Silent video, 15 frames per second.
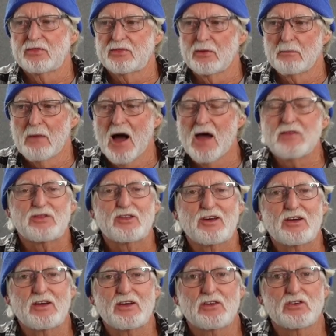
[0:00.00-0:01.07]
The main
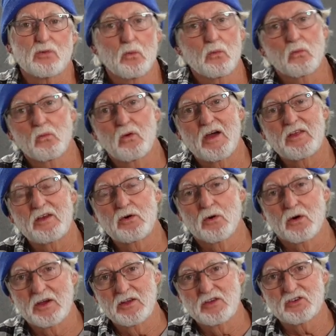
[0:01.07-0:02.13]
thing is whether
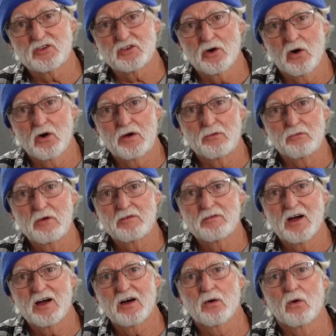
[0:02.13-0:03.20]
you're inside a
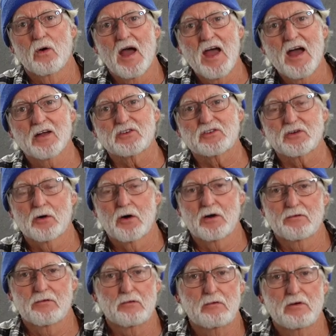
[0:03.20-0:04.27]
river or
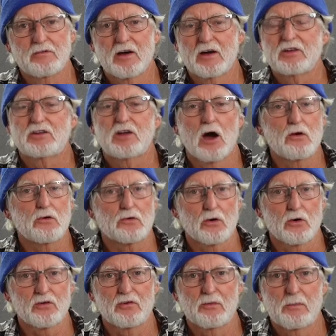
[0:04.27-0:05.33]
outside of a river, don't
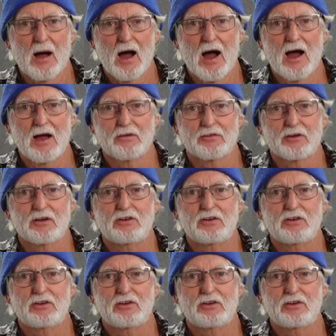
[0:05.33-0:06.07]
cross a bar if the